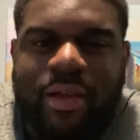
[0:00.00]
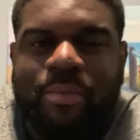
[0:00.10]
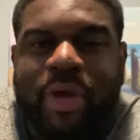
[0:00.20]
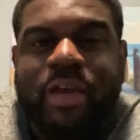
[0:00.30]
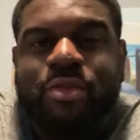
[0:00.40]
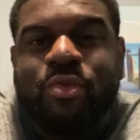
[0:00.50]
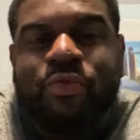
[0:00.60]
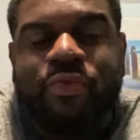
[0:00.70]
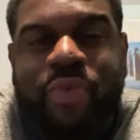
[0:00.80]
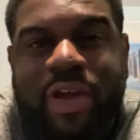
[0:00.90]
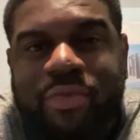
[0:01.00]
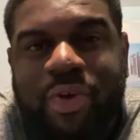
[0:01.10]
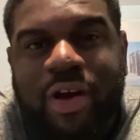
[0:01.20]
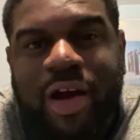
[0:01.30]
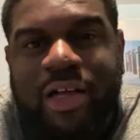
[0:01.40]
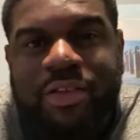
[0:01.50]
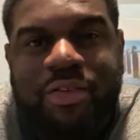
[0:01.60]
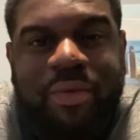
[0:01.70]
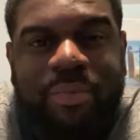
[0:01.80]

But he threw FINRA under the